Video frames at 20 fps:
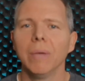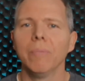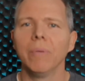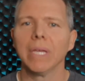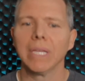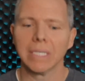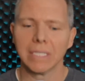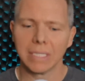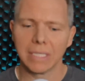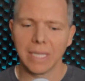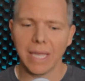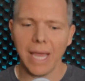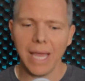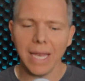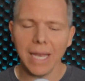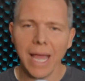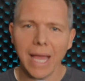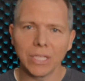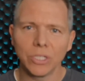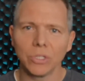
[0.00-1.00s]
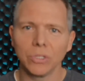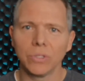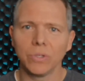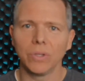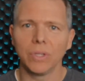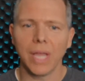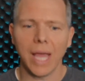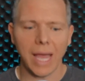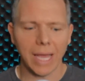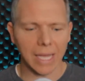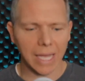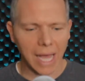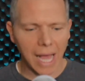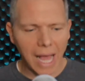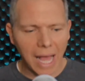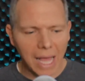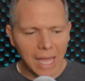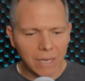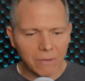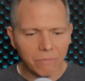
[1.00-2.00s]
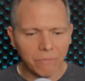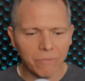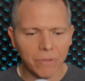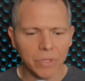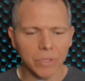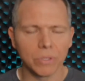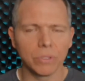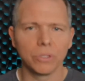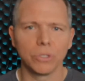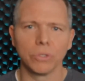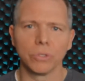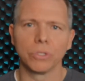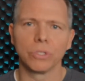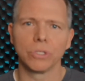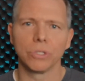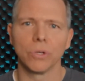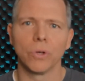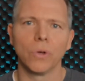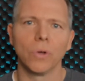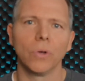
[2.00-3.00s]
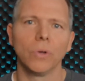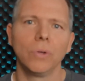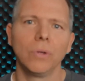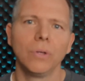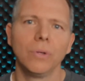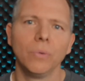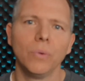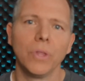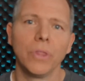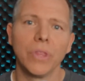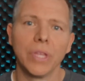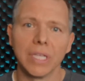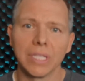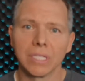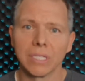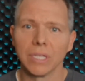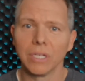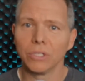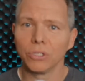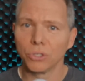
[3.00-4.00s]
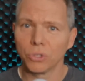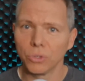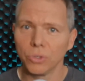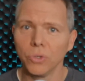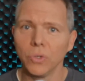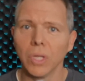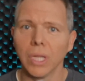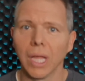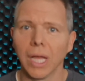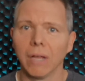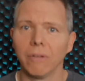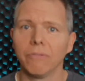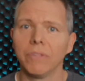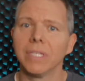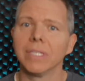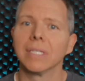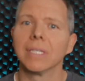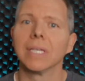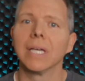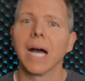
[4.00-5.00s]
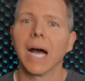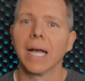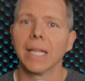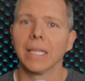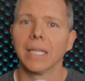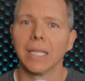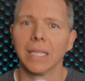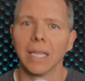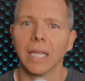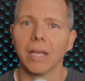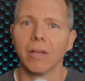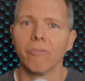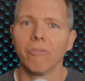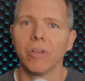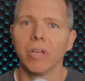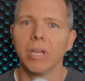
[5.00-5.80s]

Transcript: Because then as you're doing that, God fills your soul with this true love, this godly love.